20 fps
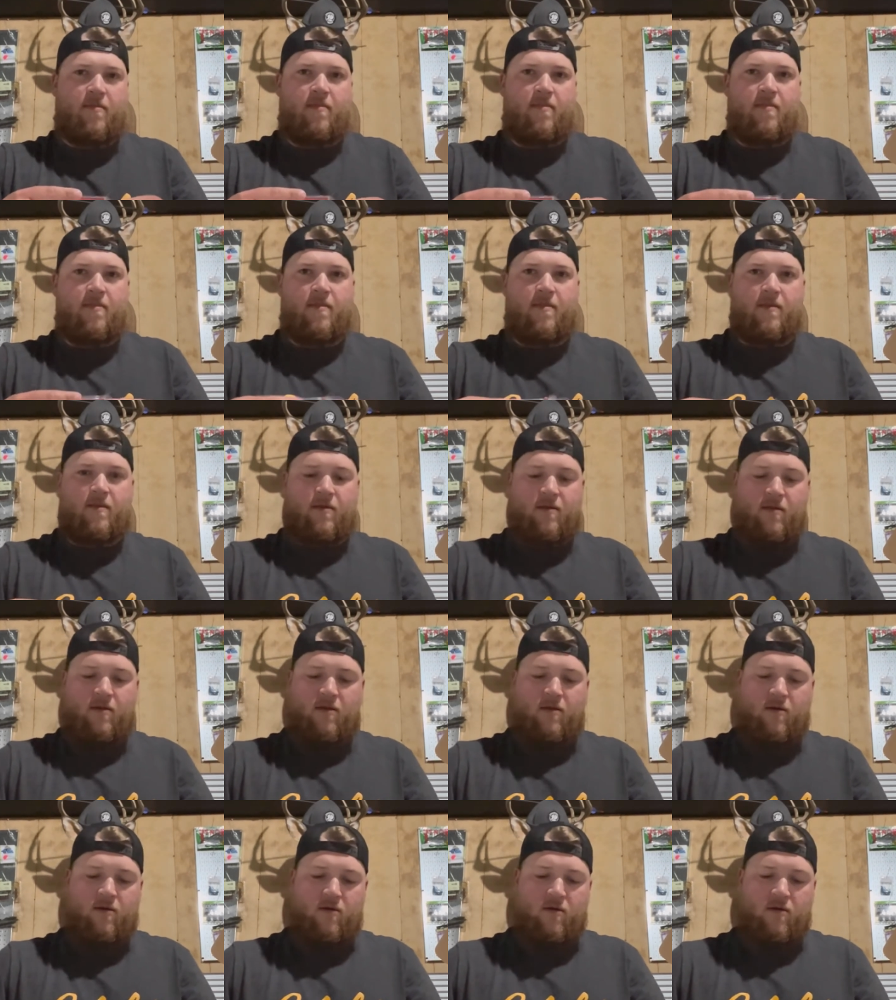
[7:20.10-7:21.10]

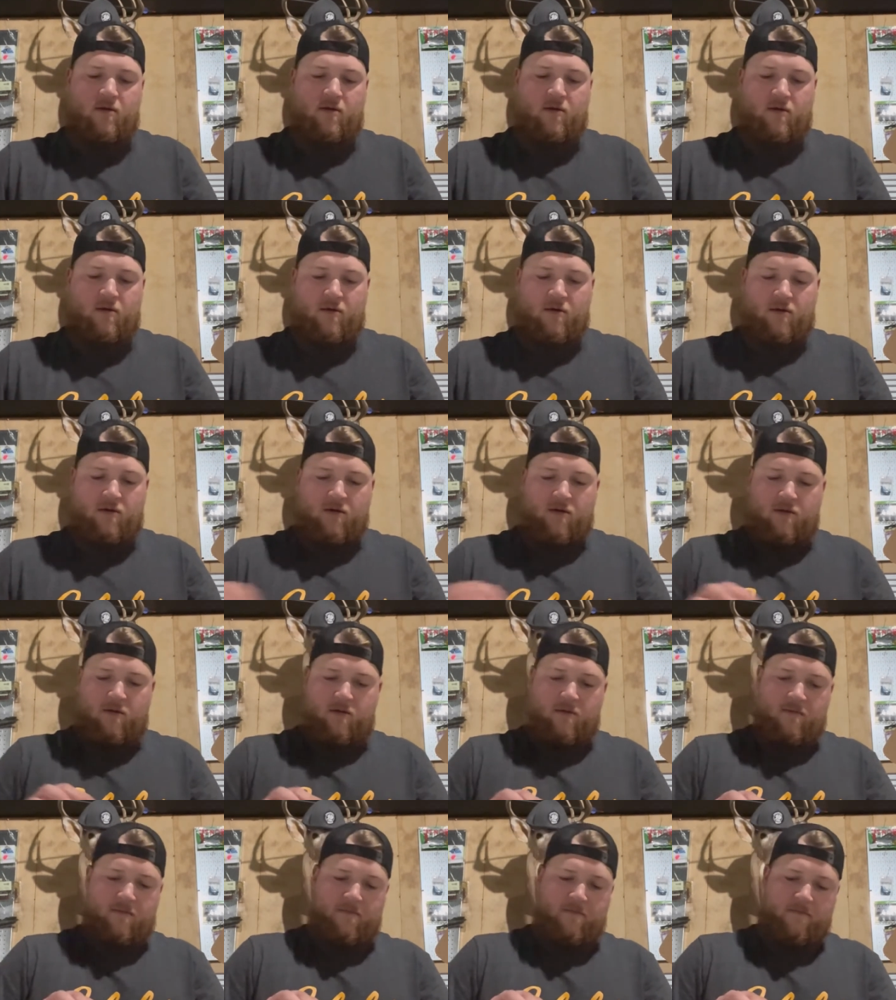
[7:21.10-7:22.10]

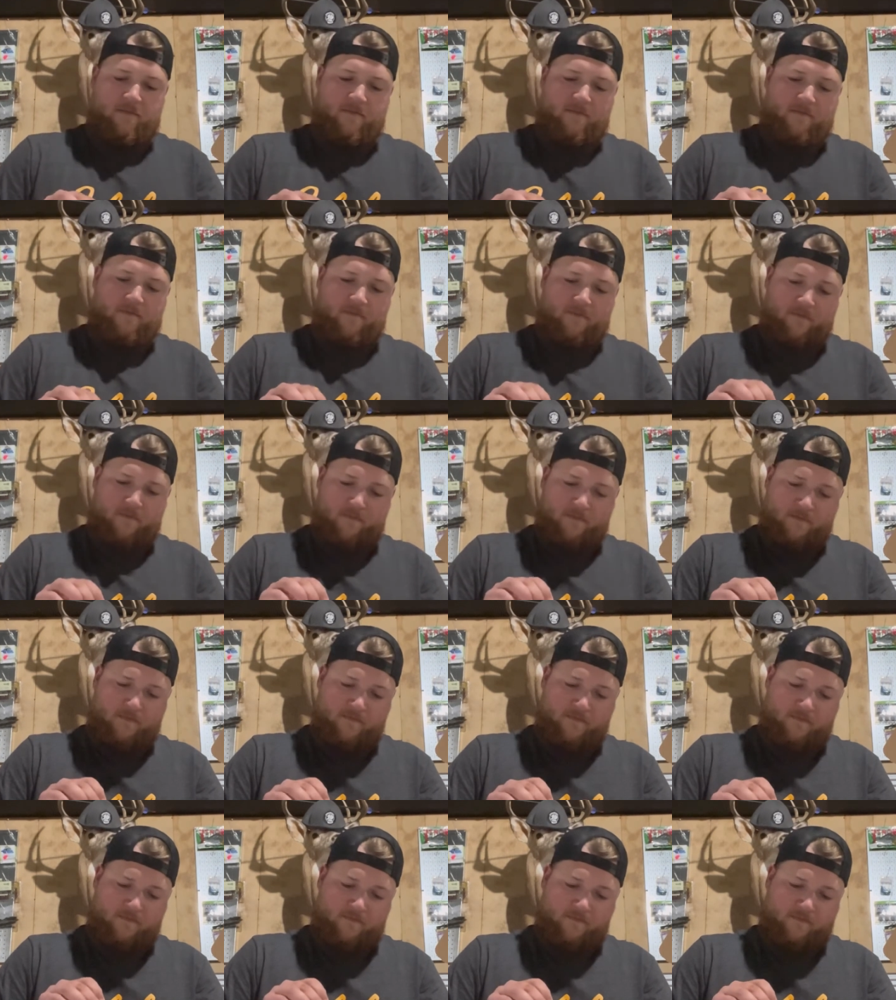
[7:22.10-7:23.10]

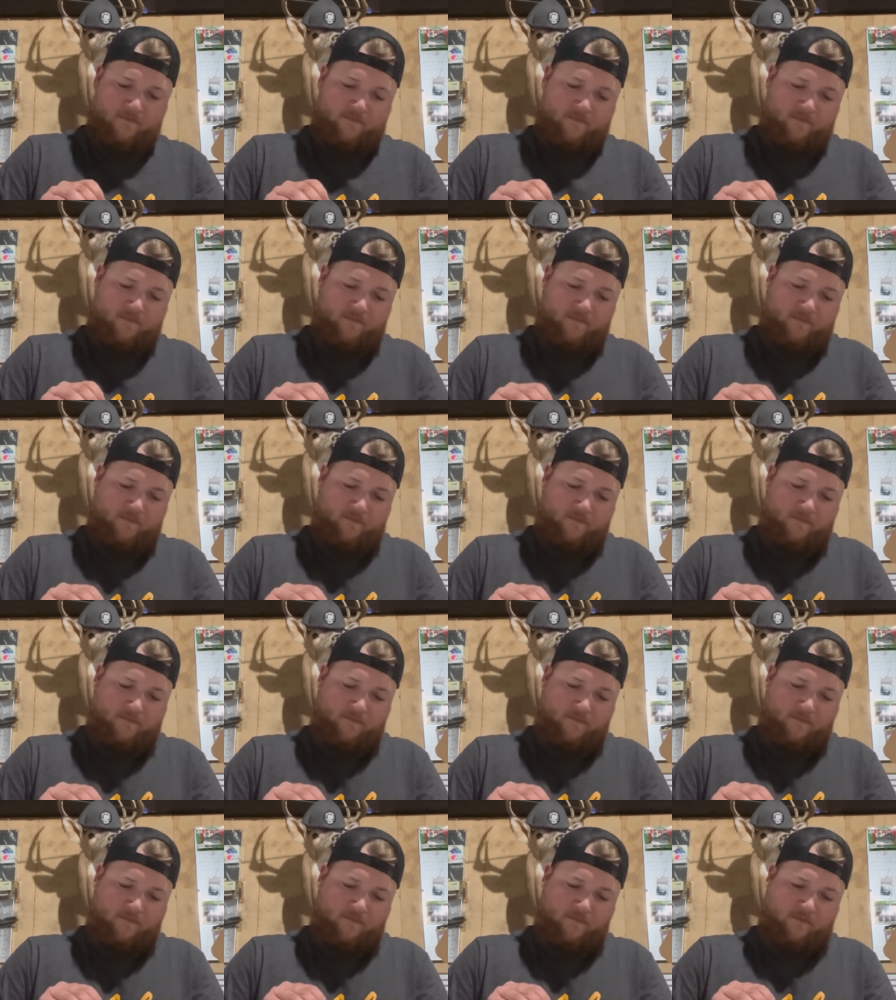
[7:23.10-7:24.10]

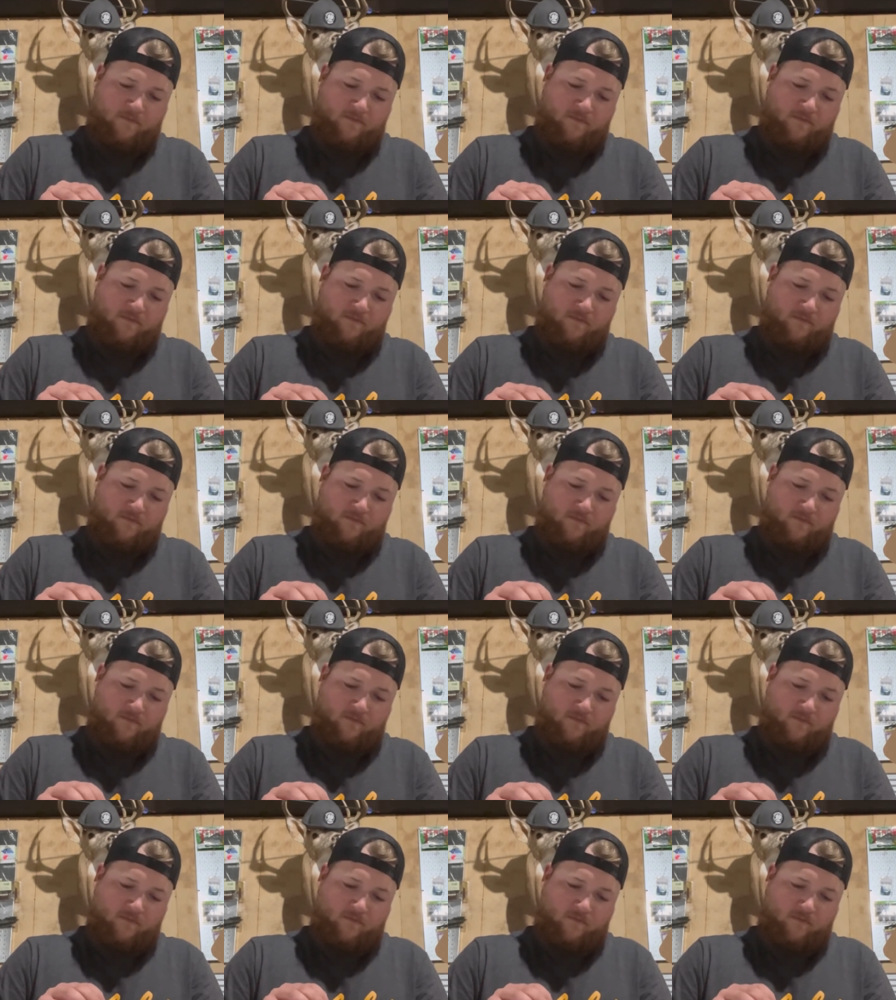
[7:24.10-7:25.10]

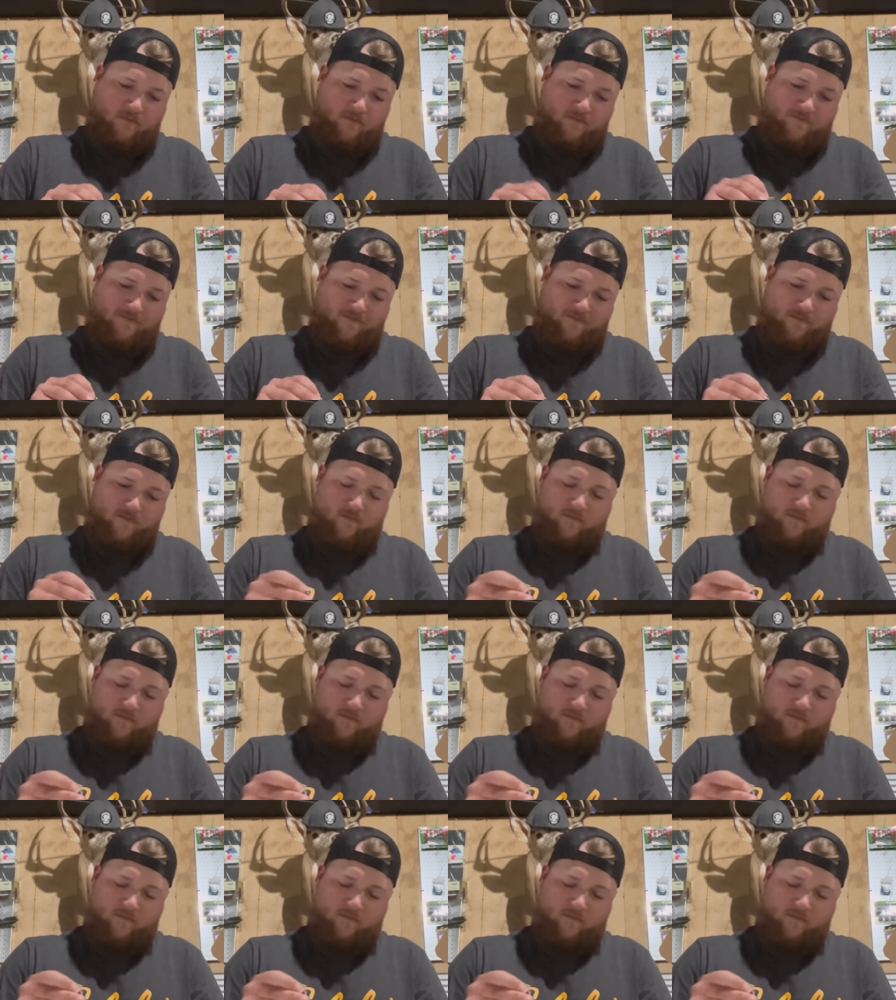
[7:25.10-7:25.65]
No one is speaking in this clip.